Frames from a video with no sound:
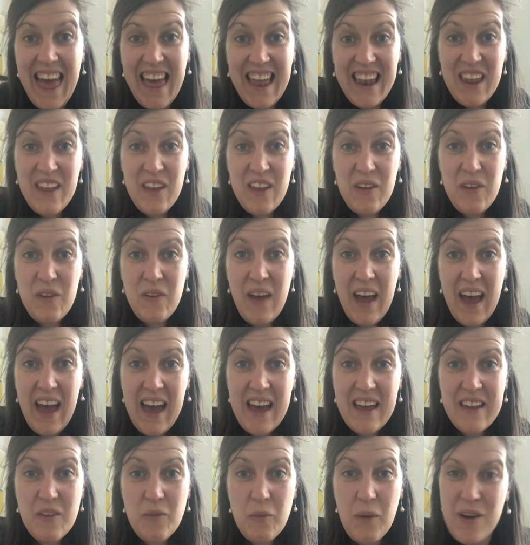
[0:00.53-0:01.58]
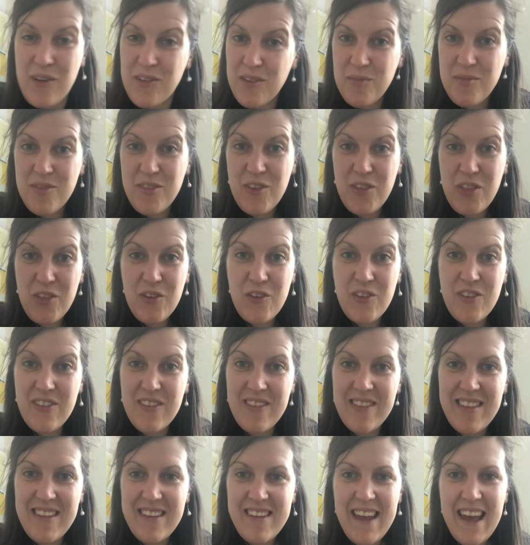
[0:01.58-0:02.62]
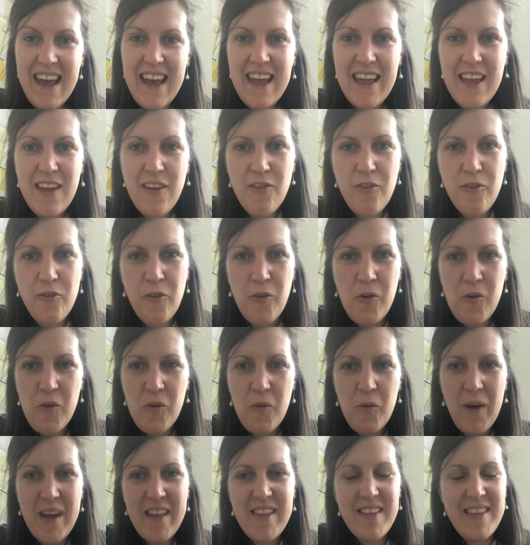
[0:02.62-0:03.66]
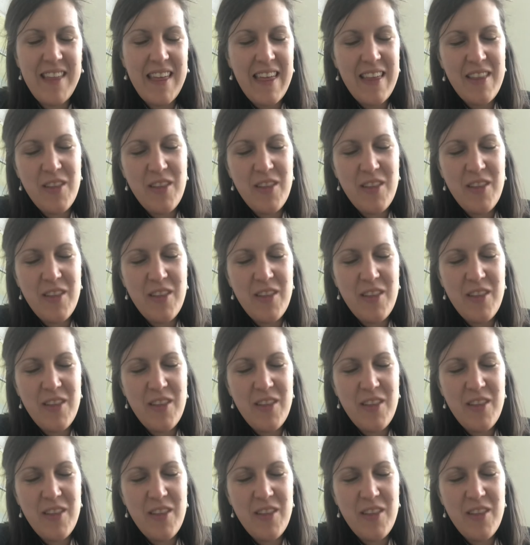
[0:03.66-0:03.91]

Hello and welcome to Thoughts of the Day for Wednesday,